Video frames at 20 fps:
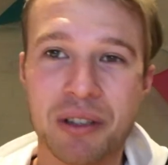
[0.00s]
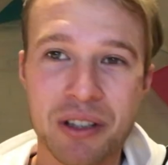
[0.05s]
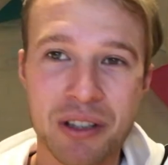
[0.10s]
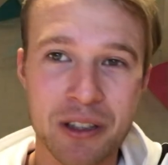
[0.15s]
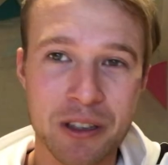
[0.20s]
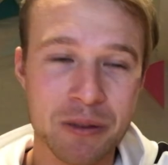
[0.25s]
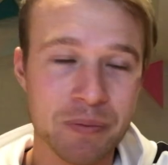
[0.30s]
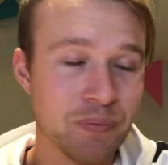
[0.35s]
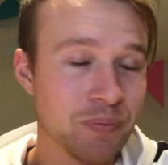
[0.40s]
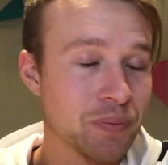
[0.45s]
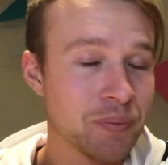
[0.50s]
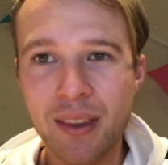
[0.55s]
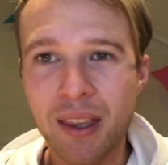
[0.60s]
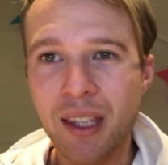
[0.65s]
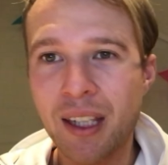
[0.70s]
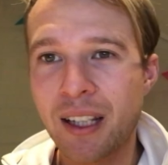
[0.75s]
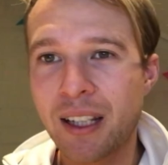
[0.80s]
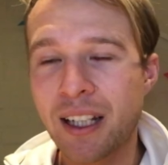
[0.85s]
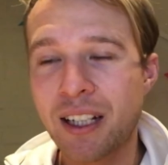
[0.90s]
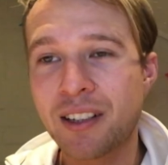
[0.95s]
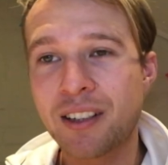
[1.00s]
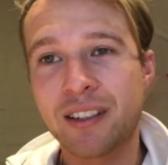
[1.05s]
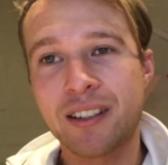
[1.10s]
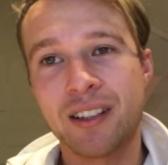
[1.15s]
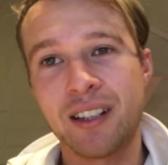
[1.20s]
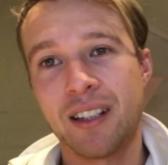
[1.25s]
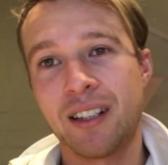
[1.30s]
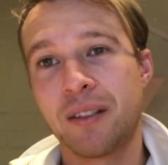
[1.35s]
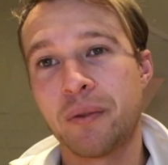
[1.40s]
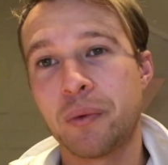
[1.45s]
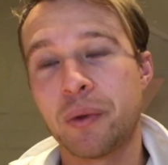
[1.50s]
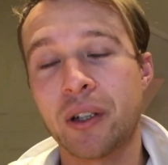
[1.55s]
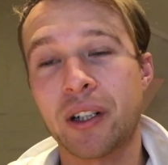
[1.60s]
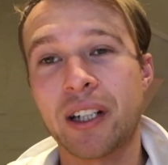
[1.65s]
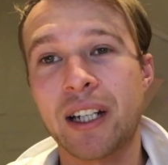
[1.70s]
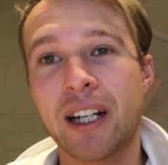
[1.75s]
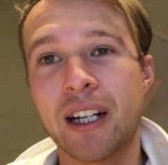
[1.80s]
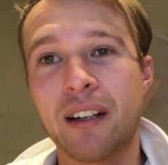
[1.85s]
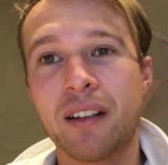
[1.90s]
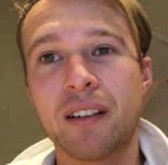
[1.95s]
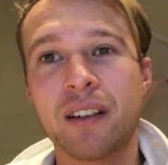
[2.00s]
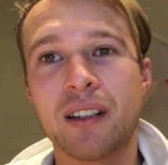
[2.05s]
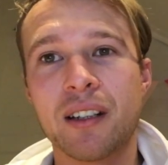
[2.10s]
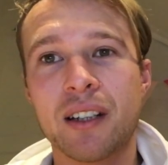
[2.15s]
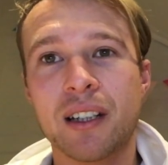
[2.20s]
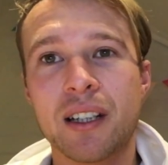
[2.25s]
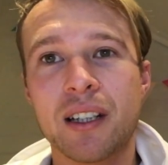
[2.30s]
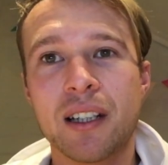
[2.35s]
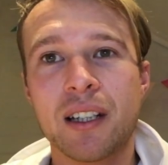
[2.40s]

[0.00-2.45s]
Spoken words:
So that just didn't work out.